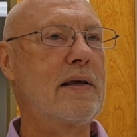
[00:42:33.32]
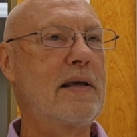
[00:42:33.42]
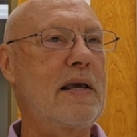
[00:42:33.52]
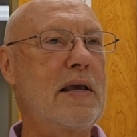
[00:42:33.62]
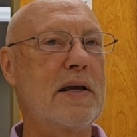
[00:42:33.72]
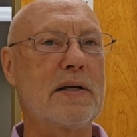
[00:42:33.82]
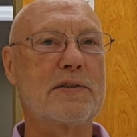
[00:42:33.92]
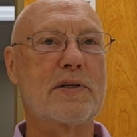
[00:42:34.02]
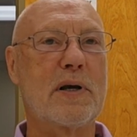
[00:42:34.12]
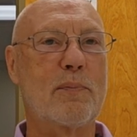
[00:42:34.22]
He
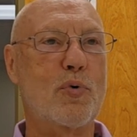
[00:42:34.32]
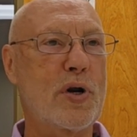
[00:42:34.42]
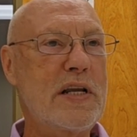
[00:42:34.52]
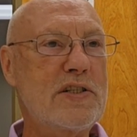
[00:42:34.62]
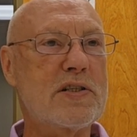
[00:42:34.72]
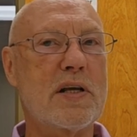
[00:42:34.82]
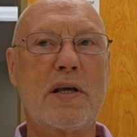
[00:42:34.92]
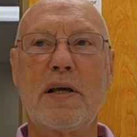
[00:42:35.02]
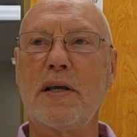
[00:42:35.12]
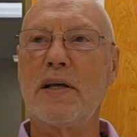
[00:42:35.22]
is a priest.
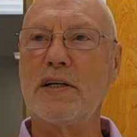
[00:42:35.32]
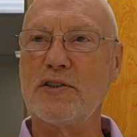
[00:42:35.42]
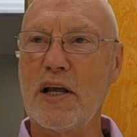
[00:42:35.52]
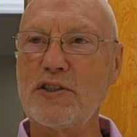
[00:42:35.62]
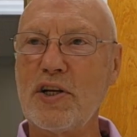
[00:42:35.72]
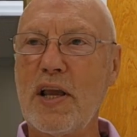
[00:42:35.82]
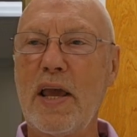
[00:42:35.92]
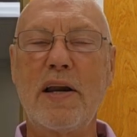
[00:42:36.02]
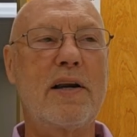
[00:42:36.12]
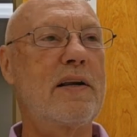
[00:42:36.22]
He's
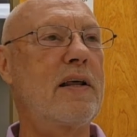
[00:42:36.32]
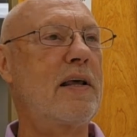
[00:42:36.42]
educated.